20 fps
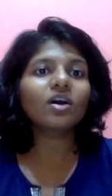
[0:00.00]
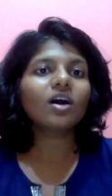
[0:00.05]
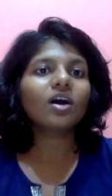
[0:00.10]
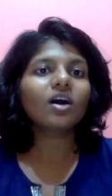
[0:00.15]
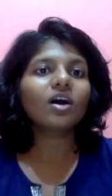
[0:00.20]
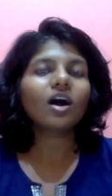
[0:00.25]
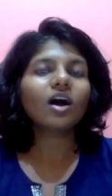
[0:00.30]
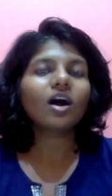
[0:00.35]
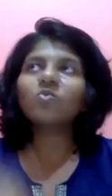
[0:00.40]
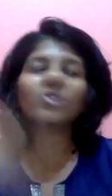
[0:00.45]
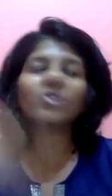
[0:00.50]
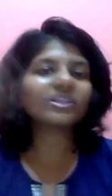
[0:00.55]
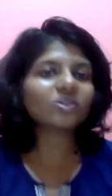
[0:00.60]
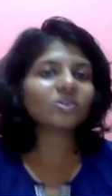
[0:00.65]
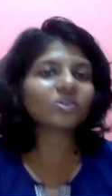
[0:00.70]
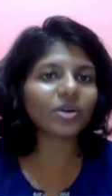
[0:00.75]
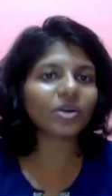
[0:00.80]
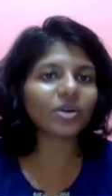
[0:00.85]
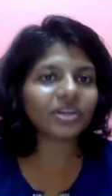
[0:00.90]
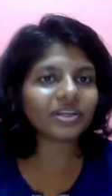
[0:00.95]
uh, which
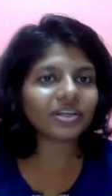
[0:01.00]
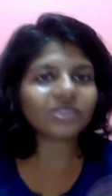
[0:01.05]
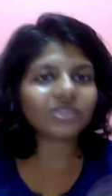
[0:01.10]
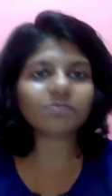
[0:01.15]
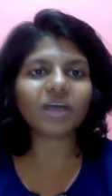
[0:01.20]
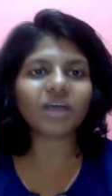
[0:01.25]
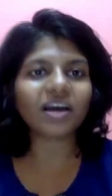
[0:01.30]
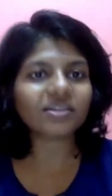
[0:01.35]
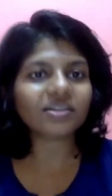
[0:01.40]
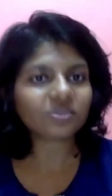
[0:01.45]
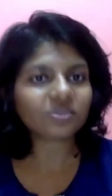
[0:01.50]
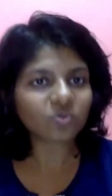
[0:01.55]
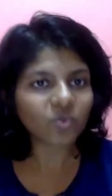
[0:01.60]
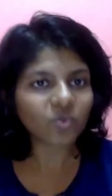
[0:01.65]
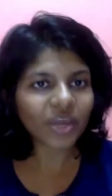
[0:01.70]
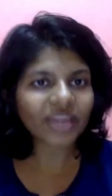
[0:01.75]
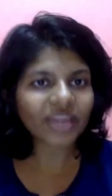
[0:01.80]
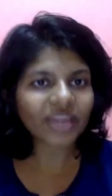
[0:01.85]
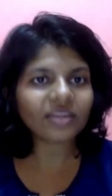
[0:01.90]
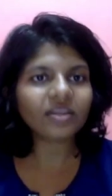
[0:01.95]
order is passed
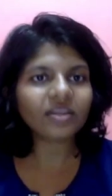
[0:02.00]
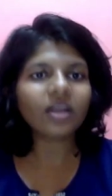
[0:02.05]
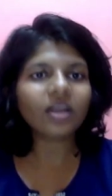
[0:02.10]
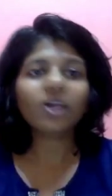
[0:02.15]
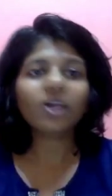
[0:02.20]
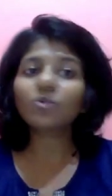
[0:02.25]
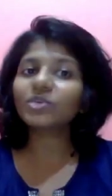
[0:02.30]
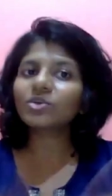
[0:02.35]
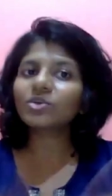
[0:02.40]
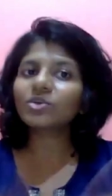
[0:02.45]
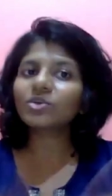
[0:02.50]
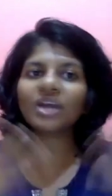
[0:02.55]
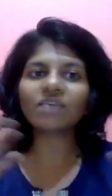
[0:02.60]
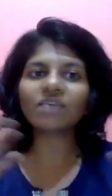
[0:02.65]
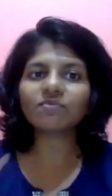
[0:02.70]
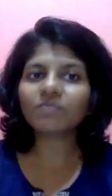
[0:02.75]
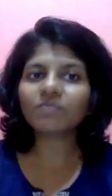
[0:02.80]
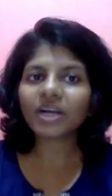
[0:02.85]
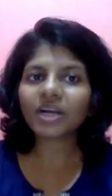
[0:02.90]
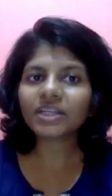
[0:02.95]
when we don't have
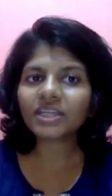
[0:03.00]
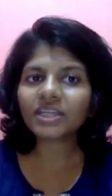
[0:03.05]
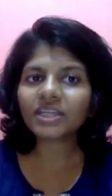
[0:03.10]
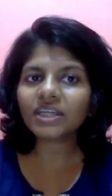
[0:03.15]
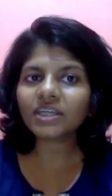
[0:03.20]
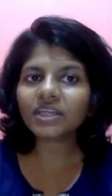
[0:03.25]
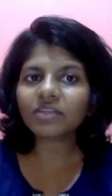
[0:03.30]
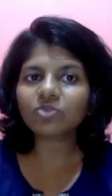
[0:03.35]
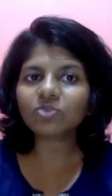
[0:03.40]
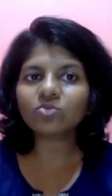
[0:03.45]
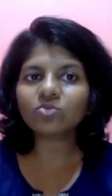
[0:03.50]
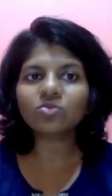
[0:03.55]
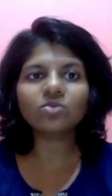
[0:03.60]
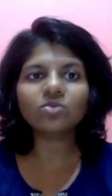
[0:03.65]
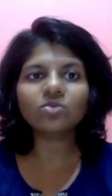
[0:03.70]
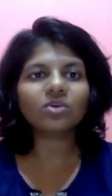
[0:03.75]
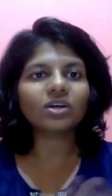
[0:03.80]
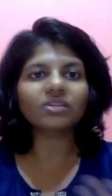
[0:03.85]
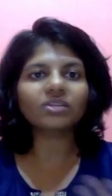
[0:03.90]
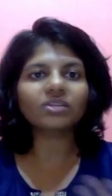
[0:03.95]
money to
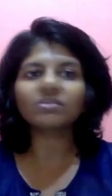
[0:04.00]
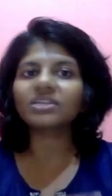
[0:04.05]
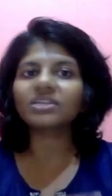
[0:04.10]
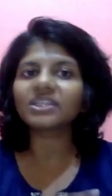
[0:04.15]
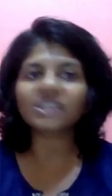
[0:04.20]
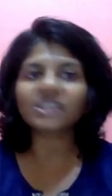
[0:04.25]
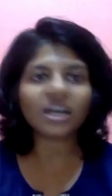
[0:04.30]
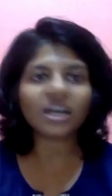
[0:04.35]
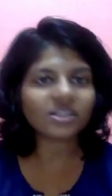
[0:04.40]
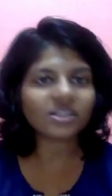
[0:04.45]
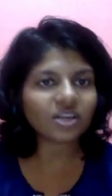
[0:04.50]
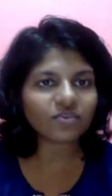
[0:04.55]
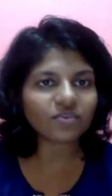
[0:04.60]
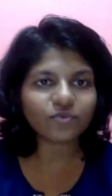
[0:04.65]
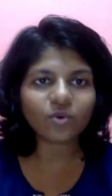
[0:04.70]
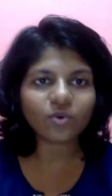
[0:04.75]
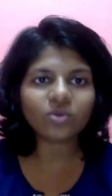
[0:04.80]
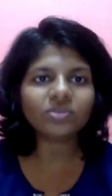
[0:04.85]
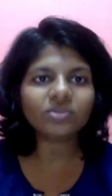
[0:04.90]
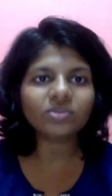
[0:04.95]
uh, recharge our
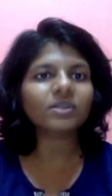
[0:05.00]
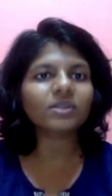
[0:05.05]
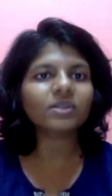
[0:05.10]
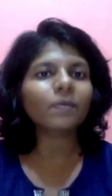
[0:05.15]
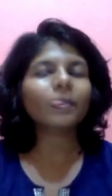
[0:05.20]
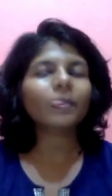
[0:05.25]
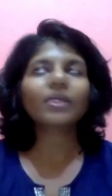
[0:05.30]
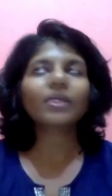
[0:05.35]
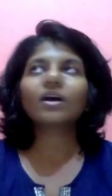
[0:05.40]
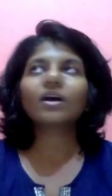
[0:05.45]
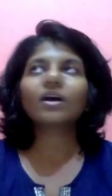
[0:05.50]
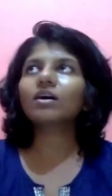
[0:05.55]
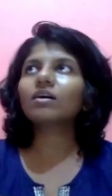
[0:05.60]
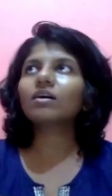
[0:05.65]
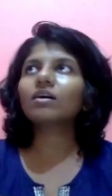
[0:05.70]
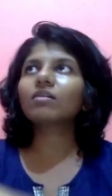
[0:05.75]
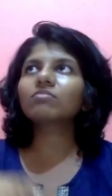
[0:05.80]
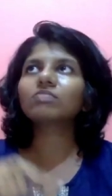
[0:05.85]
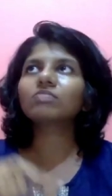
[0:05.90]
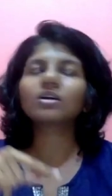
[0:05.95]
phones
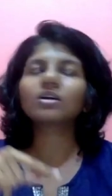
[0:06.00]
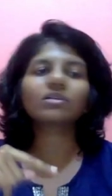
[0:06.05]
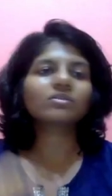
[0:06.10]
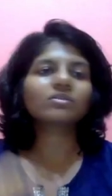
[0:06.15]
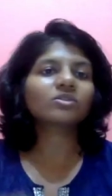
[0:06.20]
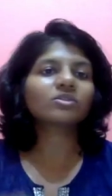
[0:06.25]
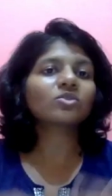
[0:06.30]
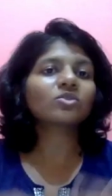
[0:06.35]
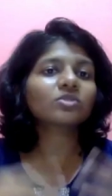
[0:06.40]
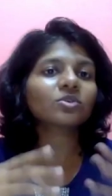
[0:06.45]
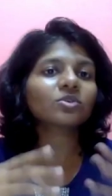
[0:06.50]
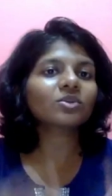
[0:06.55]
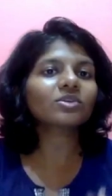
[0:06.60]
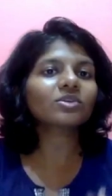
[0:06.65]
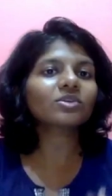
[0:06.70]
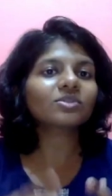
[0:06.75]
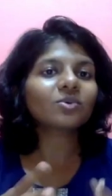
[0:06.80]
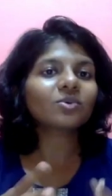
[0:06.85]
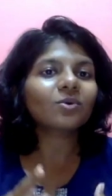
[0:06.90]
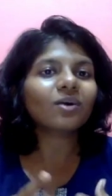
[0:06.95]
uh, uh, so, so
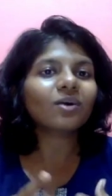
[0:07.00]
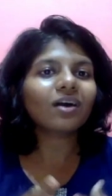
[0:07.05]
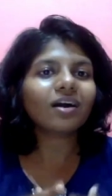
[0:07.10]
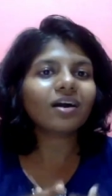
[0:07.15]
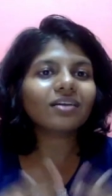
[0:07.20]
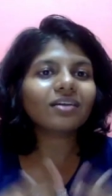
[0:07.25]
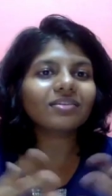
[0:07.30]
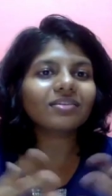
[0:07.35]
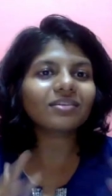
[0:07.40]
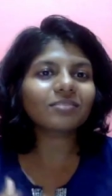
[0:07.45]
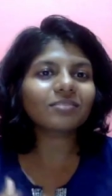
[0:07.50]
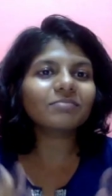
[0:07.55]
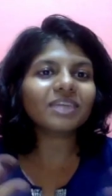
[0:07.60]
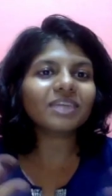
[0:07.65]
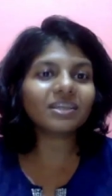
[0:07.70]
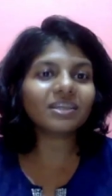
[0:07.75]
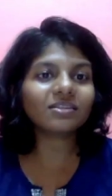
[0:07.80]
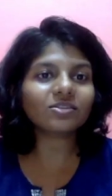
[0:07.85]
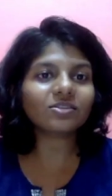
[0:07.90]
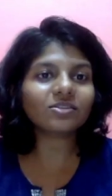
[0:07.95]
so the
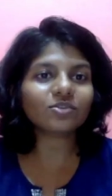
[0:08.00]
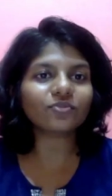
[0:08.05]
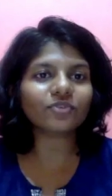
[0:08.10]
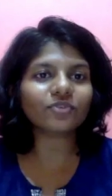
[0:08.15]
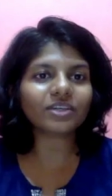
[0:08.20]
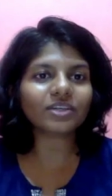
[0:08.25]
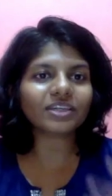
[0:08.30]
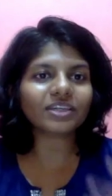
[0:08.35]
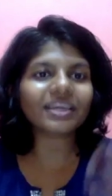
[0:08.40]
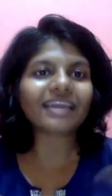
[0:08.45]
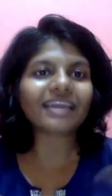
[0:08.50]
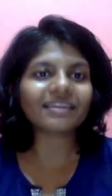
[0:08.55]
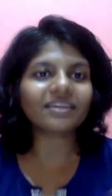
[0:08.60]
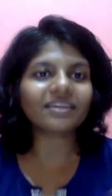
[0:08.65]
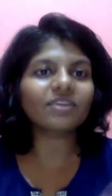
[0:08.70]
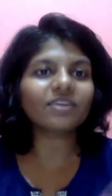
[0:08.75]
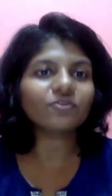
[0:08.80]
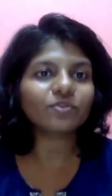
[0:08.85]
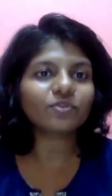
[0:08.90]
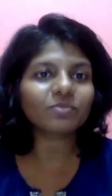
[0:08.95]
means of getting
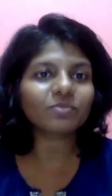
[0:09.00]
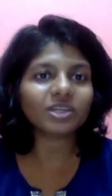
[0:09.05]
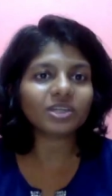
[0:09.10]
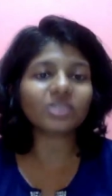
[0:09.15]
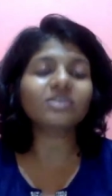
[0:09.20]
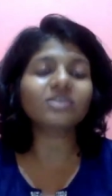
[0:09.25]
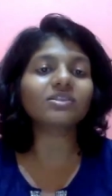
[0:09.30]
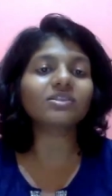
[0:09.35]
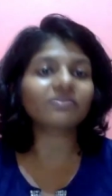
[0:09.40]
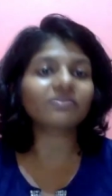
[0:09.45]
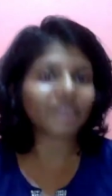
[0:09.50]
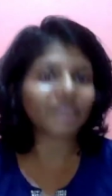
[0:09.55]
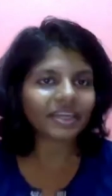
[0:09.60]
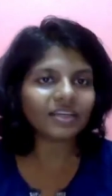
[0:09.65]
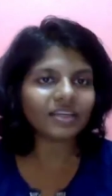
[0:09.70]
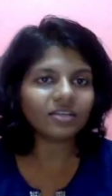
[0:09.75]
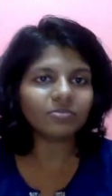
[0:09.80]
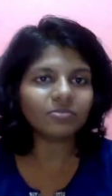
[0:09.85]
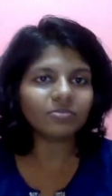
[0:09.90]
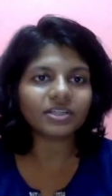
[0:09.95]
information is very
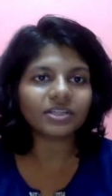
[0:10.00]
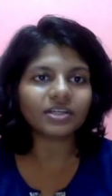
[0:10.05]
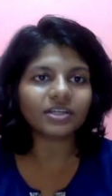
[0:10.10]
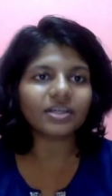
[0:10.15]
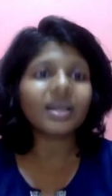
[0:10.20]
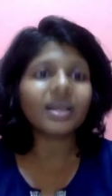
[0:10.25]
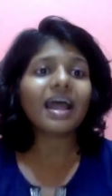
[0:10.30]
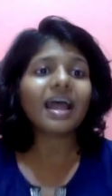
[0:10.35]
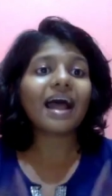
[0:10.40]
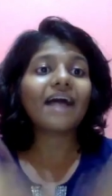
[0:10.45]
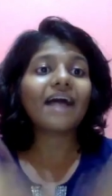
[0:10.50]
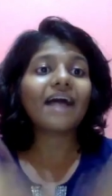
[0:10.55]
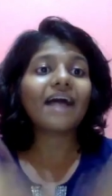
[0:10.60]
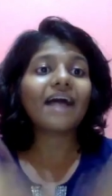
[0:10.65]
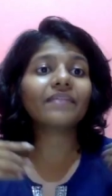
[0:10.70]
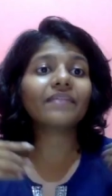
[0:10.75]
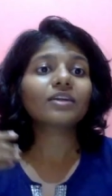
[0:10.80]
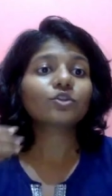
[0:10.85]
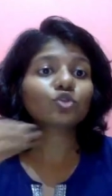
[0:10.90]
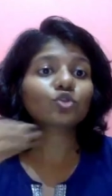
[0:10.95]
limited and
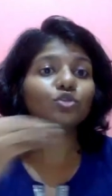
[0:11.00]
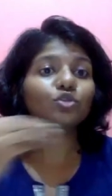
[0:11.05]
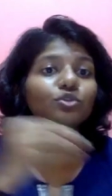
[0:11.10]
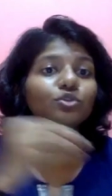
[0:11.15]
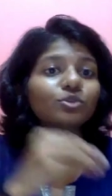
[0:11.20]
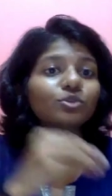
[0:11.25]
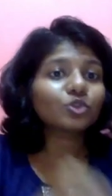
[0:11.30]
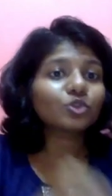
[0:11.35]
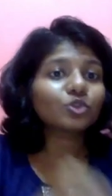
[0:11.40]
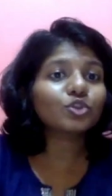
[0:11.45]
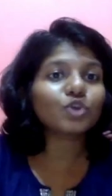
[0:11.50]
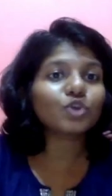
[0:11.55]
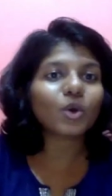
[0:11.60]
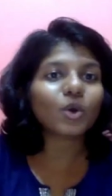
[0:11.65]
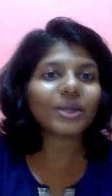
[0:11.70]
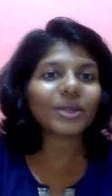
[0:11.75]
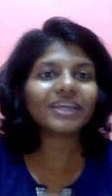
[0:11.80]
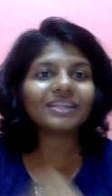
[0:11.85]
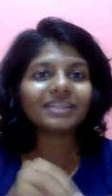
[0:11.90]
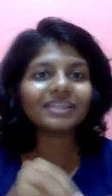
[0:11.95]
to
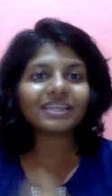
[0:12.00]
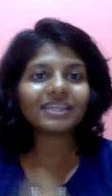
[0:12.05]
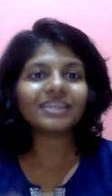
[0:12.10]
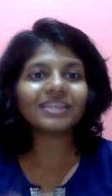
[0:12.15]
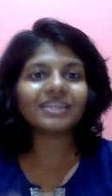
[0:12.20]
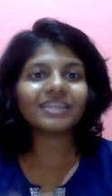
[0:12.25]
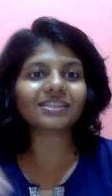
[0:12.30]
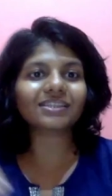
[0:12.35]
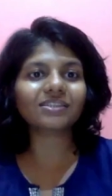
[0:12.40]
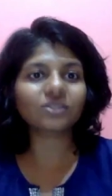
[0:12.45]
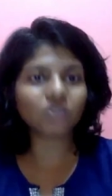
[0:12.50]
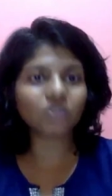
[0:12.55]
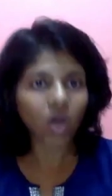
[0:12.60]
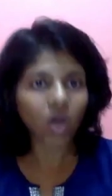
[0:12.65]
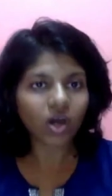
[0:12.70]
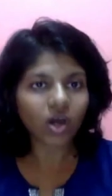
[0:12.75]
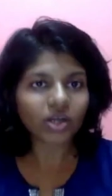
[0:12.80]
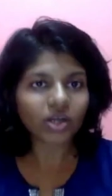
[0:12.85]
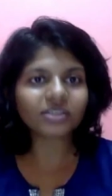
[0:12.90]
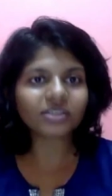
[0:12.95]
join these
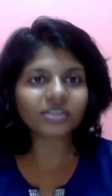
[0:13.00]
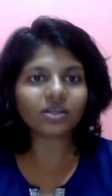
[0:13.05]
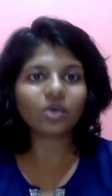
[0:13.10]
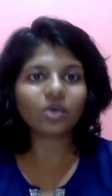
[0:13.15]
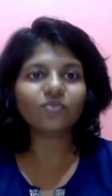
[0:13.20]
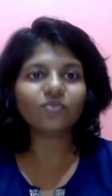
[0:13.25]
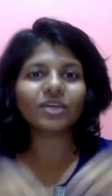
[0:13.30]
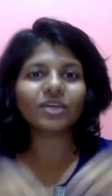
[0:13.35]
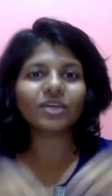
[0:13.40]
dots of